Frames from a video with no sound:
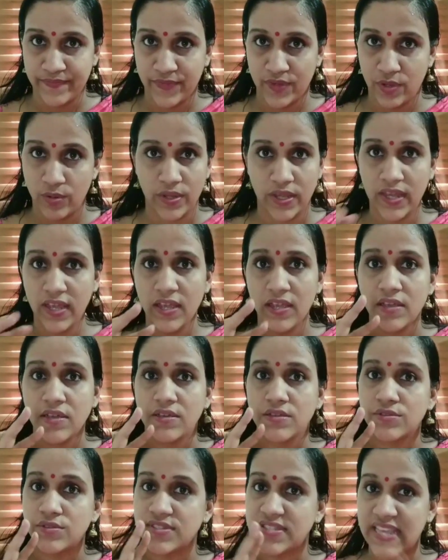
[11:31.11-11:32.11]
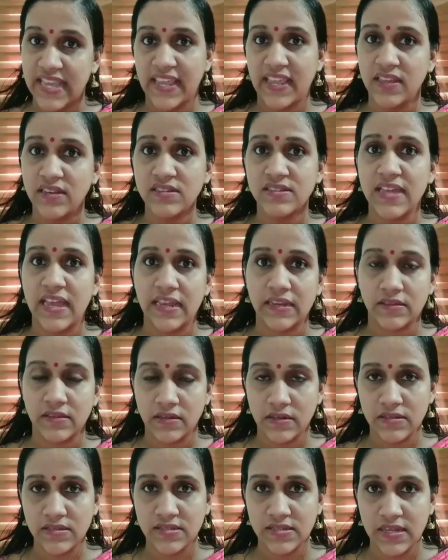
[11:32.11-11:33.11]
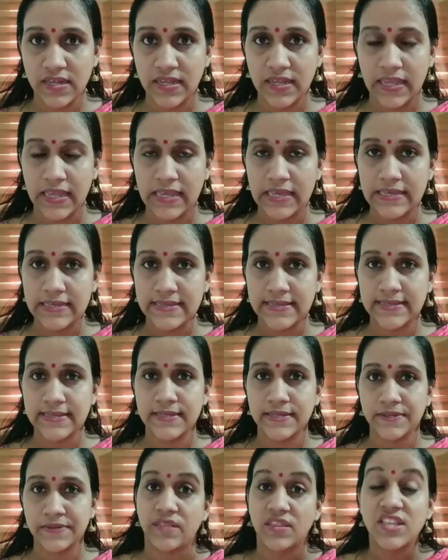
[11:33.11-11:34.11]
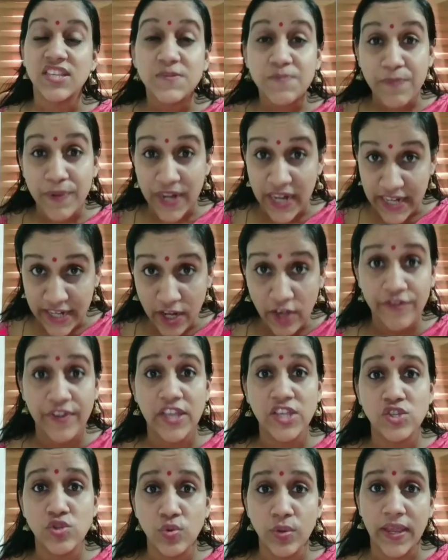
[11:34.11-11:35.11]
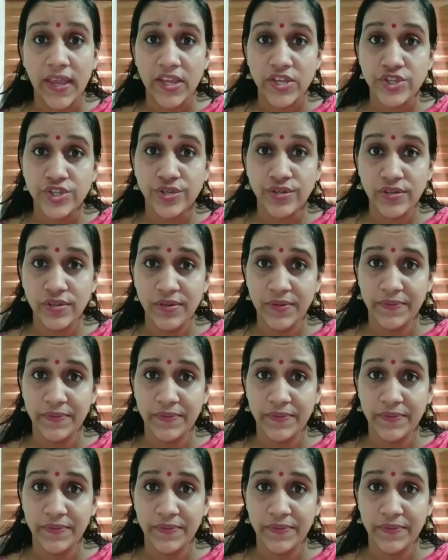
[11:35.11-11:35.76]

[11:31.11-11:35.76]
Okay. The second characteristic is the spread of education,